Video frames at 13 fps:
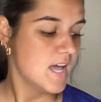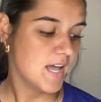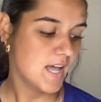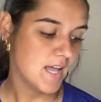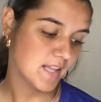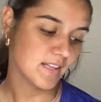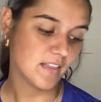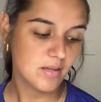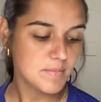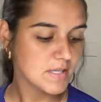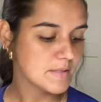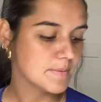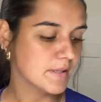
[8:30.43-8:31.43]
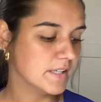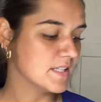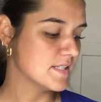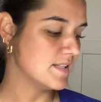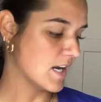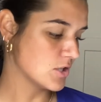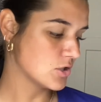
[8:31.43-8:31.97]
And let them experience
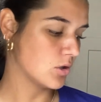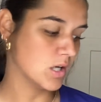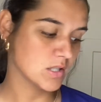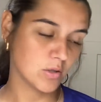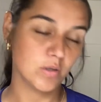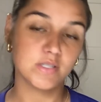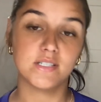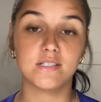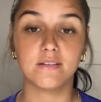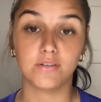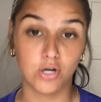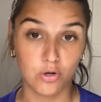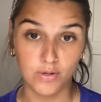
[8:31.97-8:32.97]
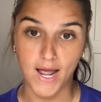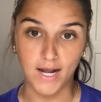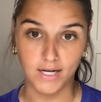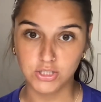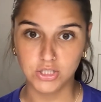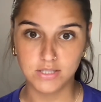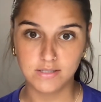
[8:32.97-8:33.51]
natural consequences of their own
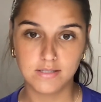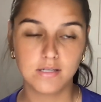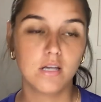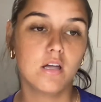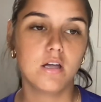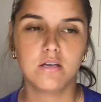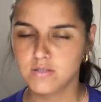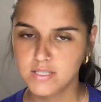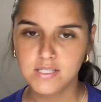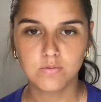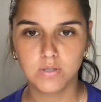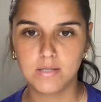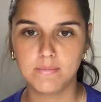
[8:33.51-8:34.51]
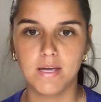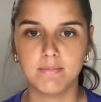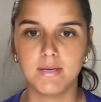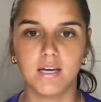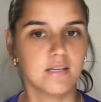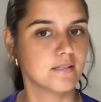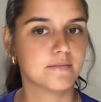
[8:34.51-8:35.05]
actions. So this is really big
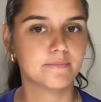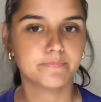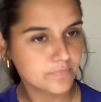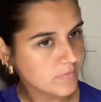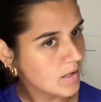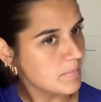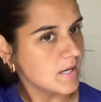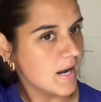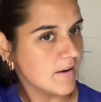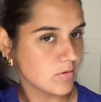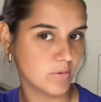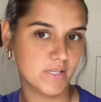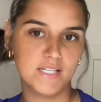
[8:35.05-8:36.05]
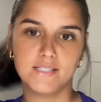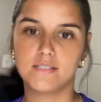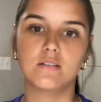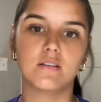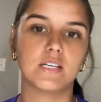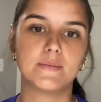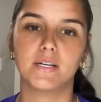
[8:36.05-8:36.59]
because, everyone needs to
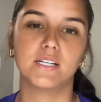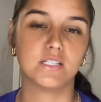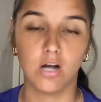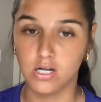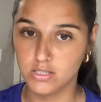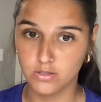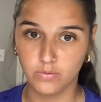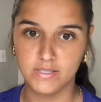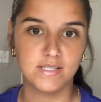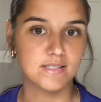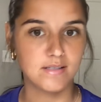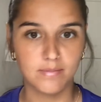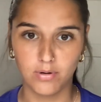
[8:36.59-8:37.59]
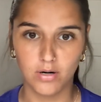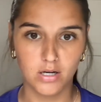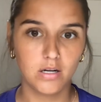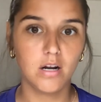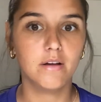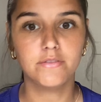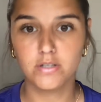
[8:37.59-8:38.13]
experience consequence in some
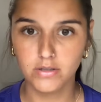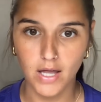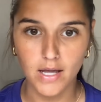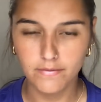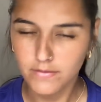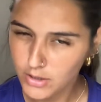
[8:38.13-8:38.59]
part of their life,